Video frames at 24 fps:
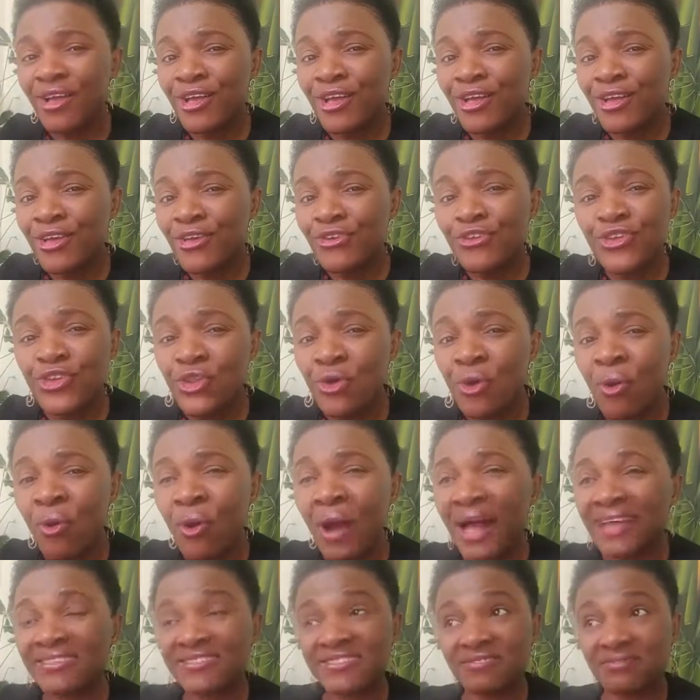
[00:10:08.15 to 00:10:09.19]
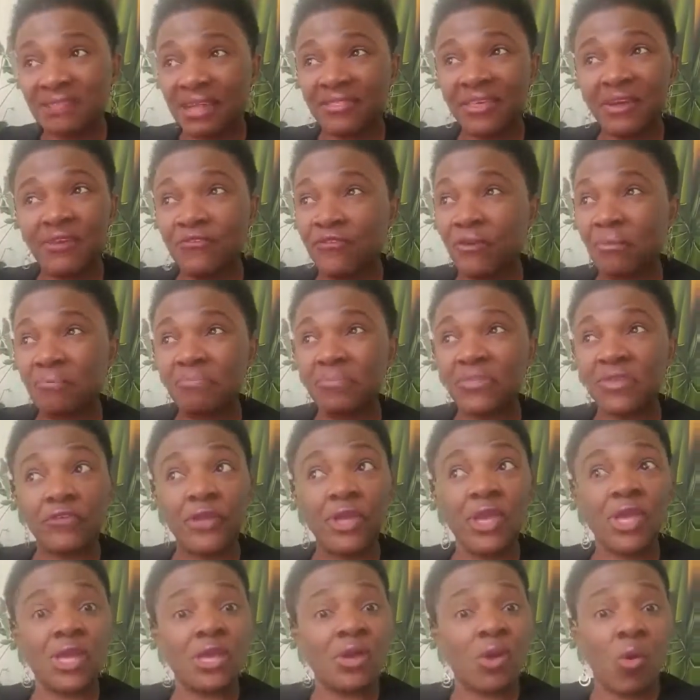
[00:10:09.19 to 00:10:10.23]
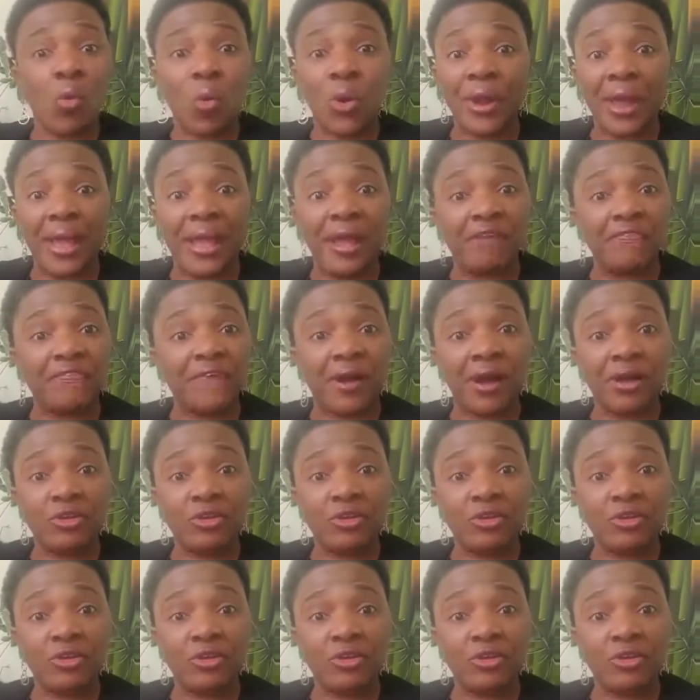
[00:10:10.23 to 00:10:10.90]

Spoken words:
as I think from 3 or whatever,